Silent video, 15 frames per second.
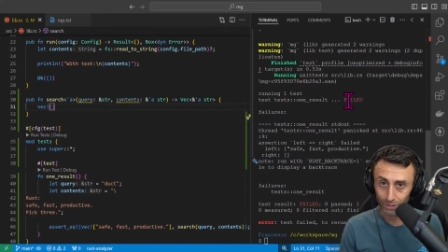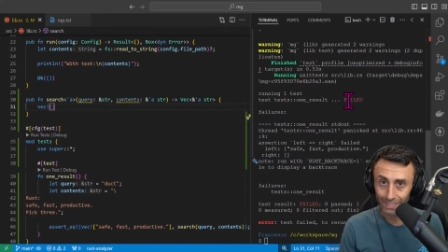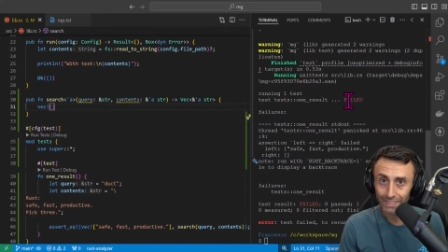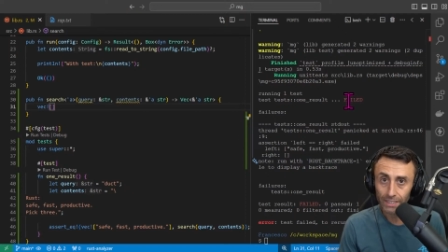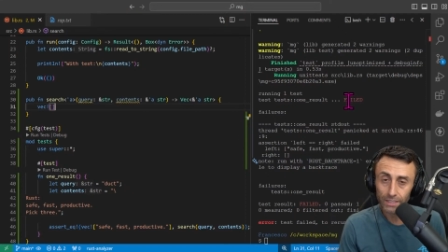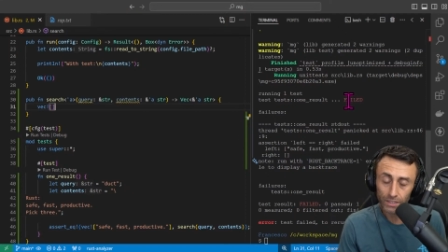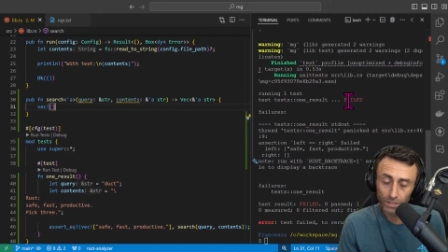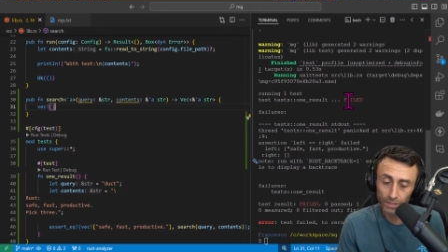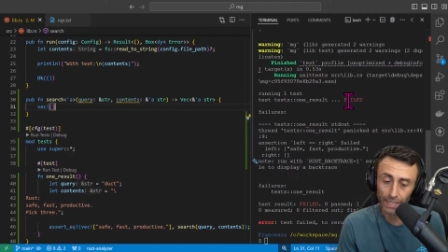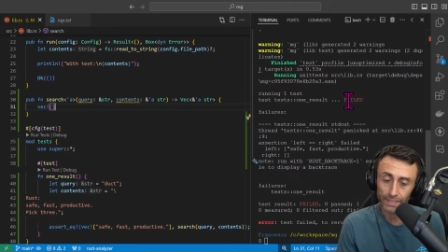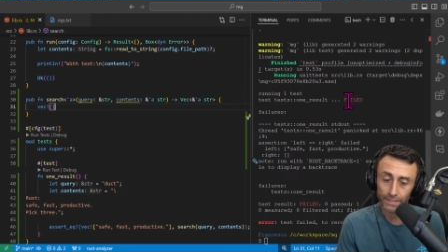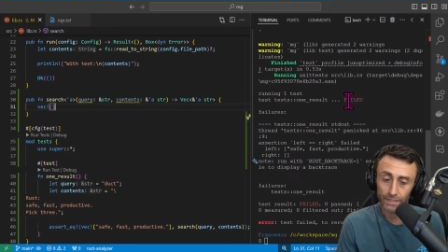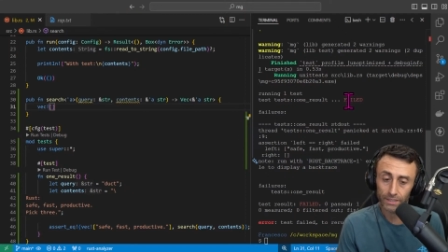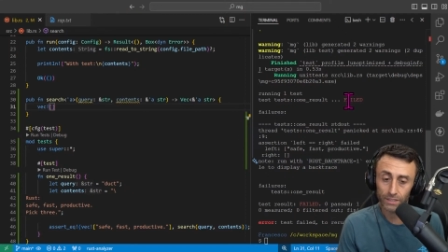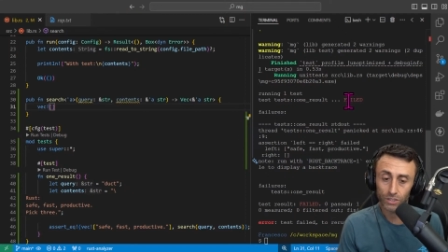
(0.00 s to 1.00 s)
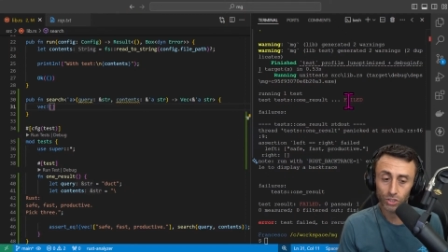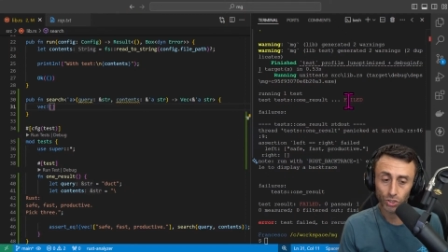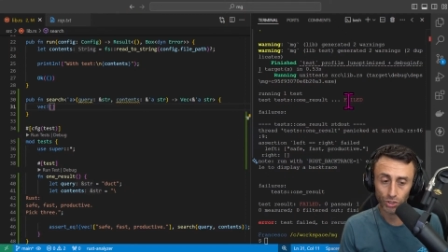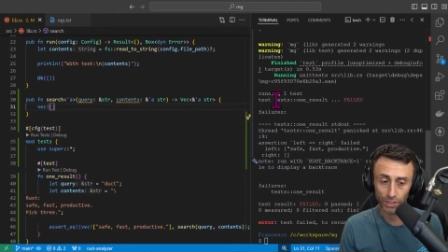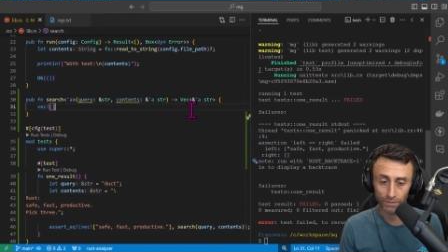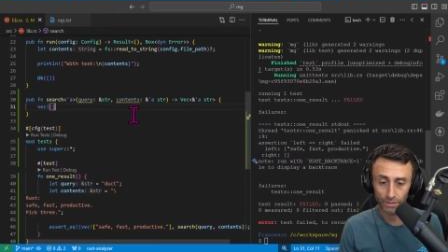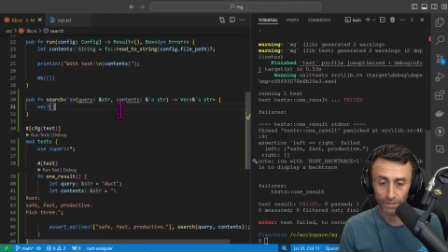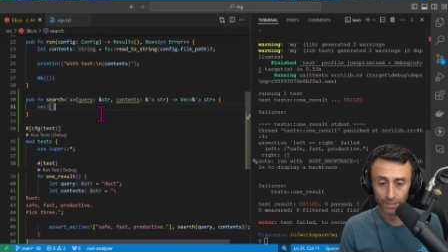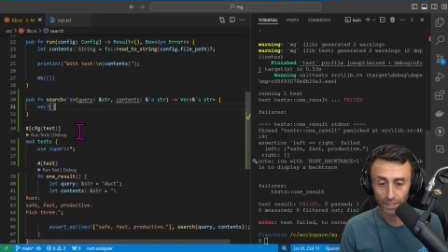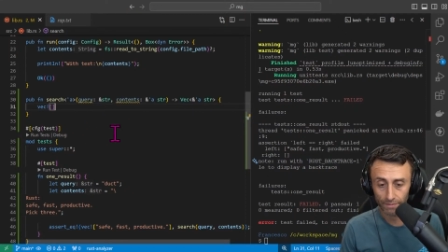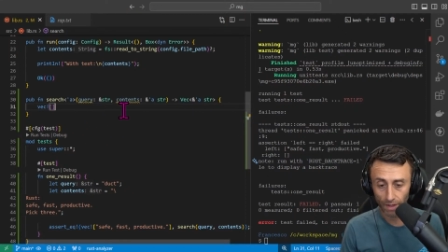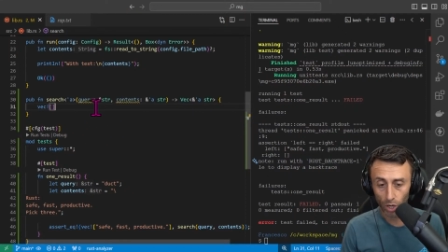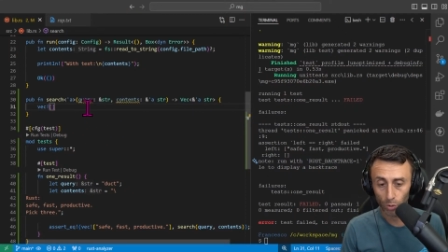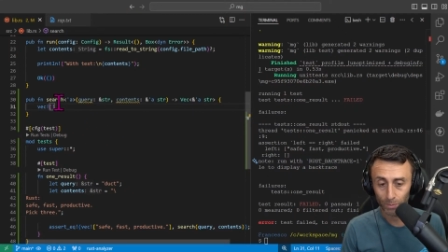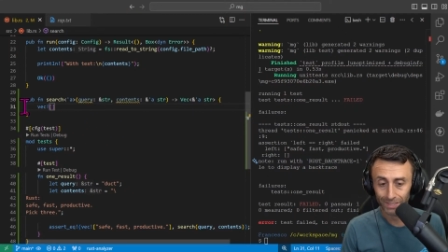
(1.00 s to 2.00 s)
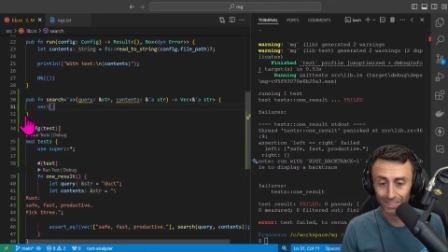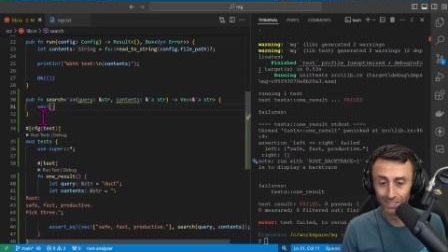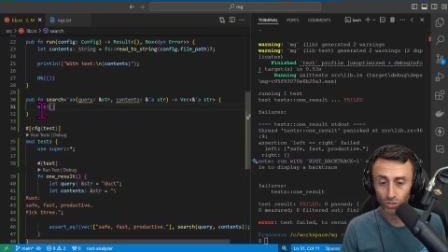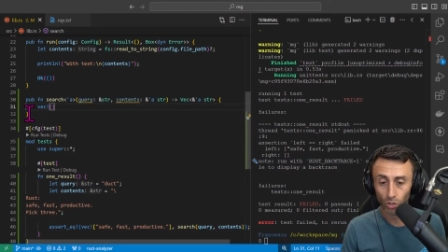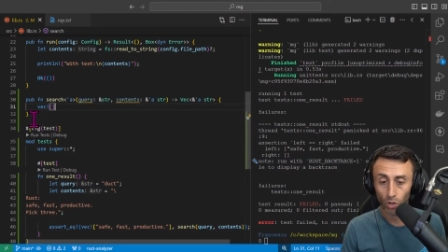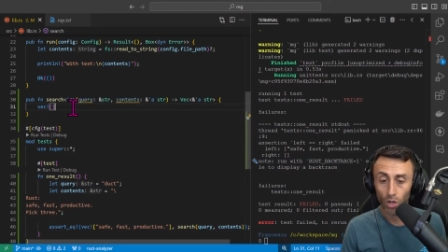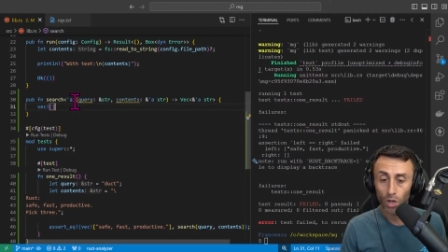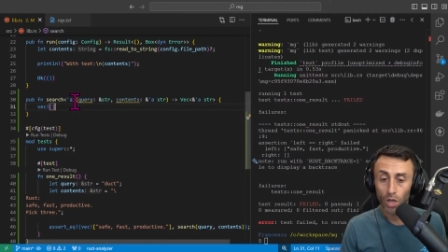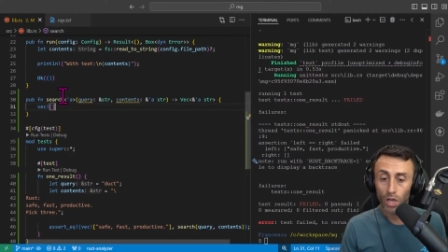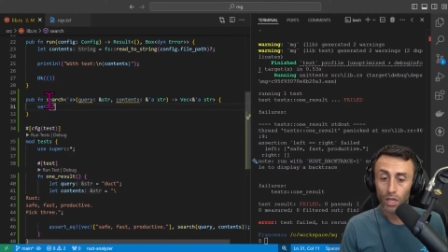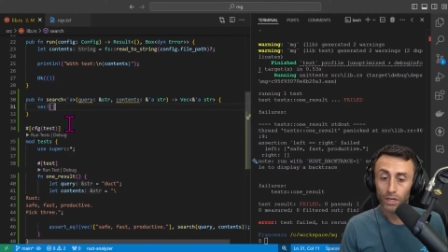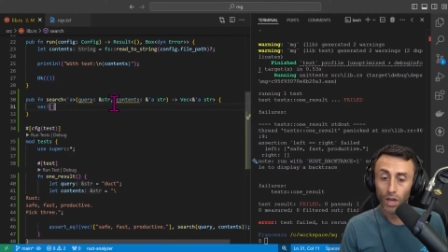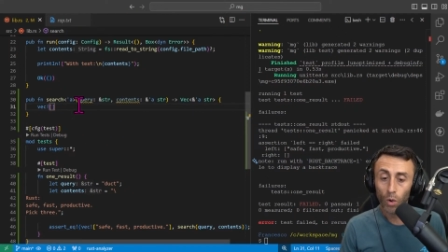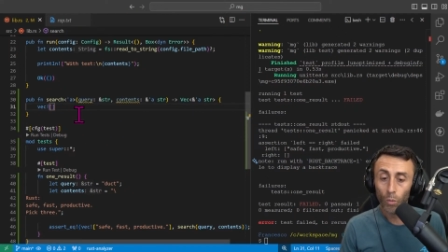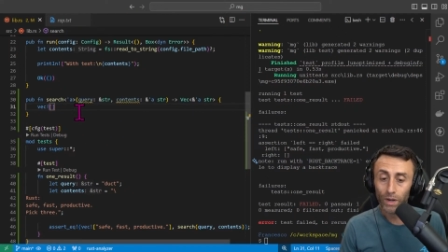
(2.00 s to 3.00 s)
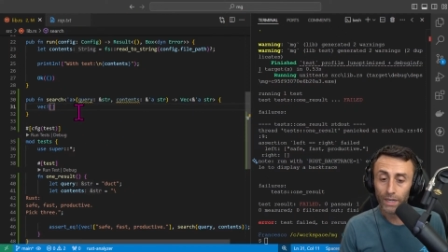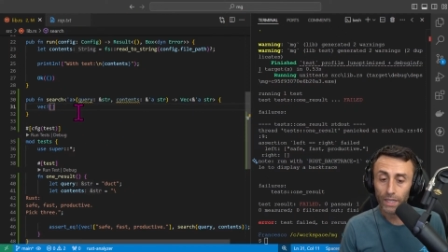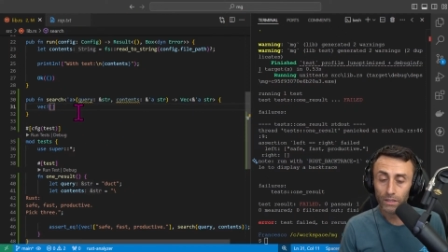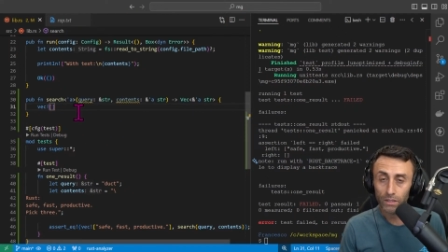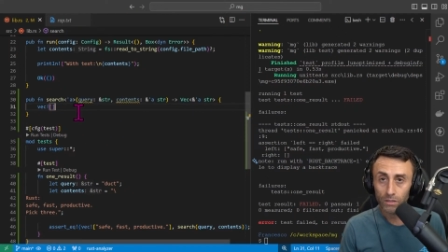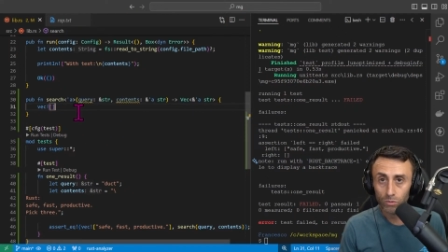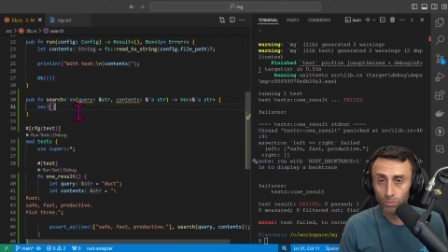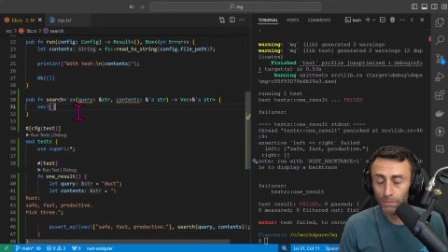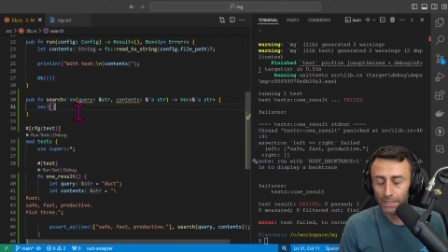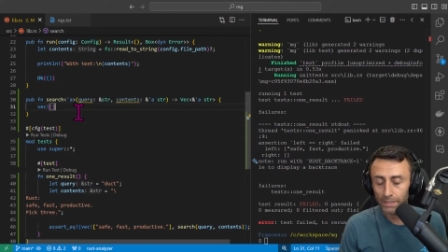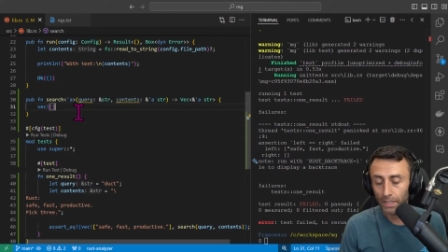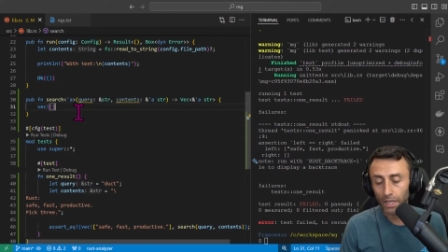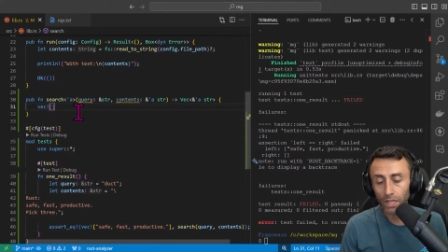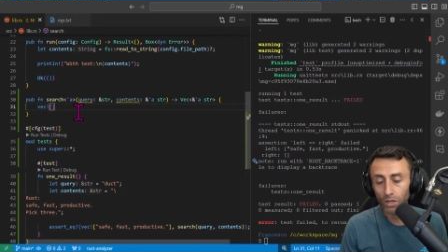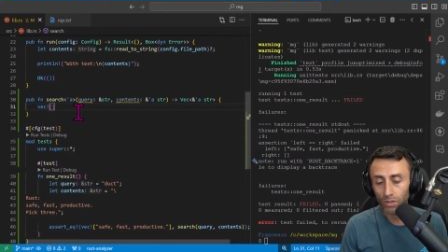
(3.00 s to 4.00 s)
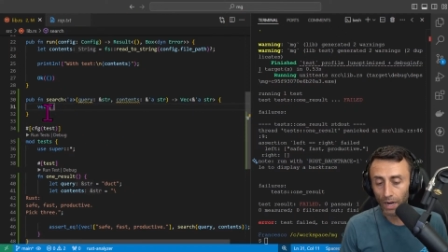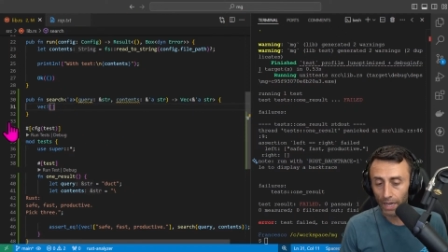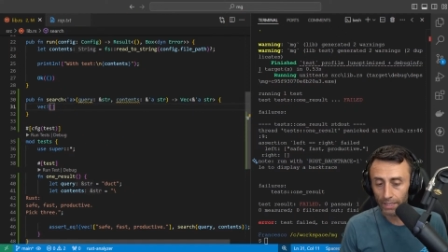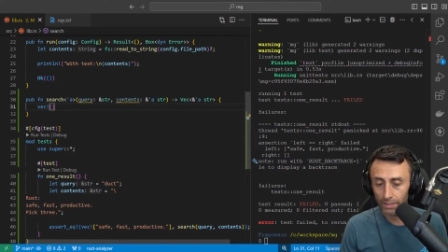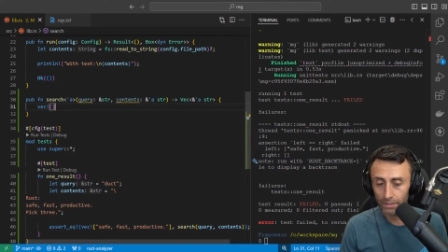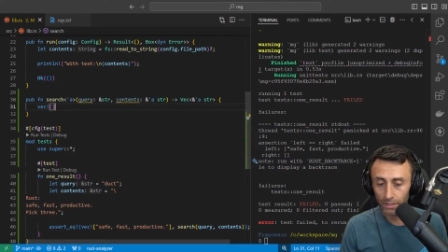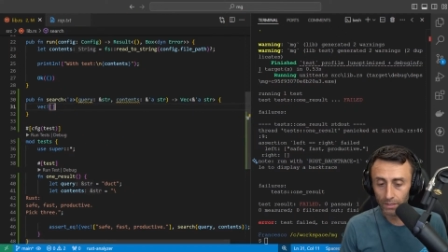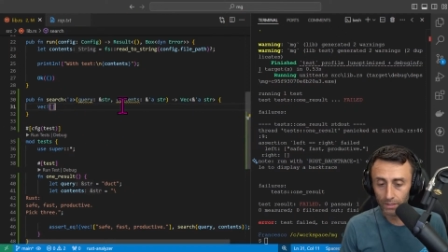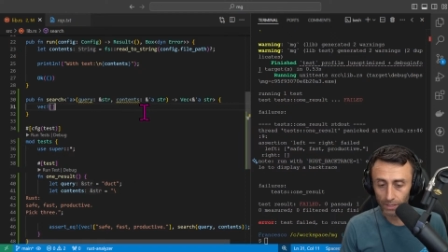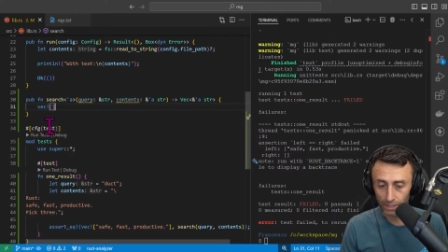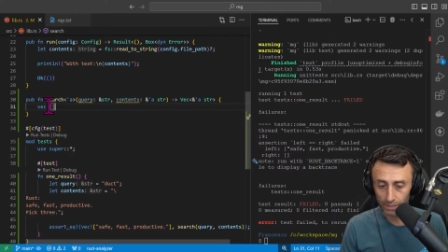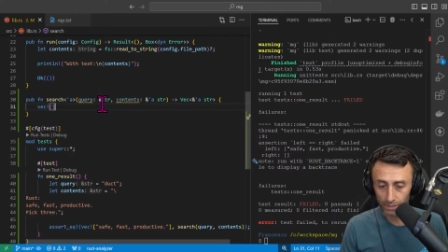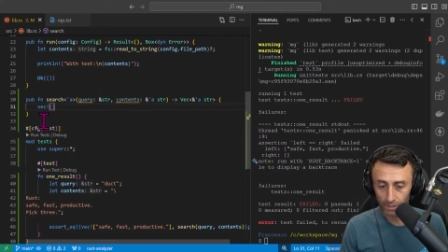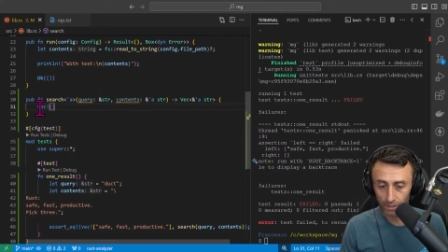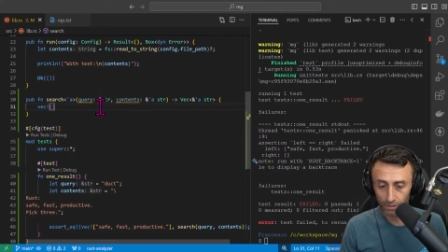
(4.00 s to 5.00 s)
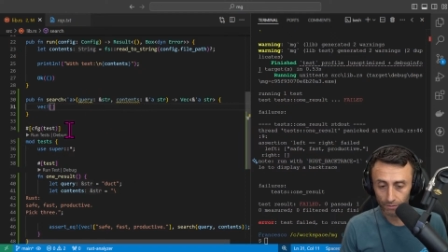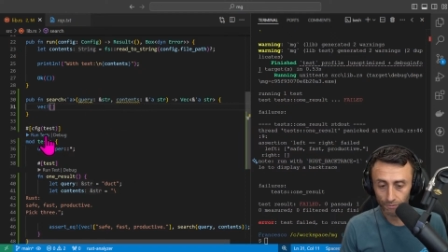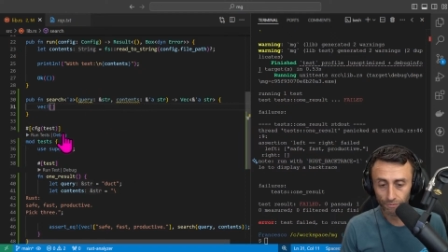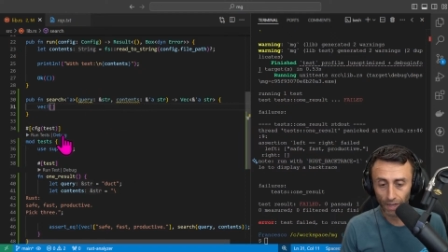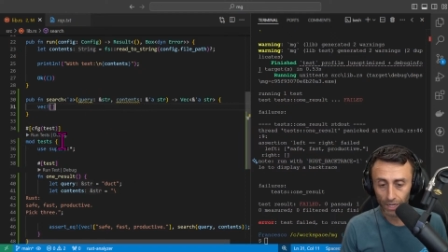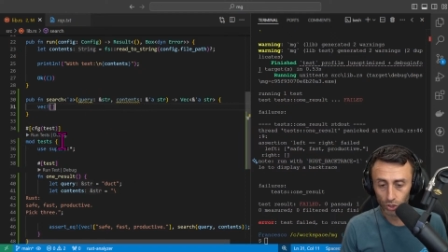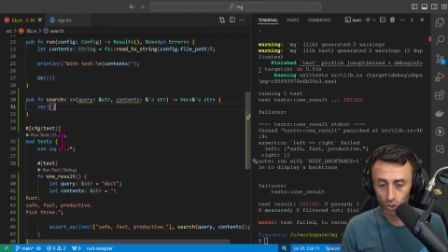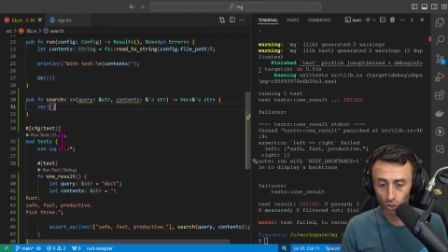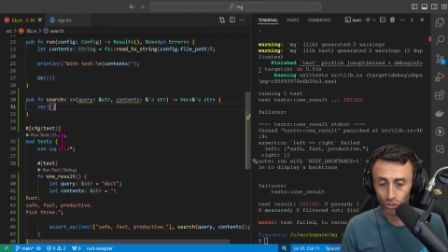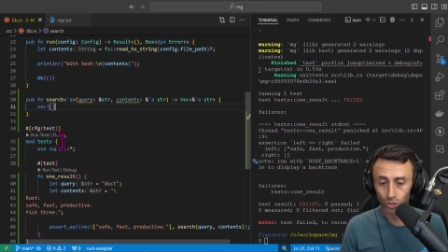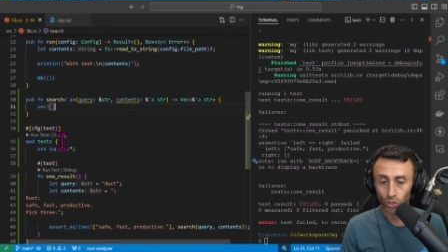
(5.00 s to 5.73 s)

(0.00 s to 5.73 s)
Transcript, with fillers: This is test-driven development. So now we need to basically write this uh, function.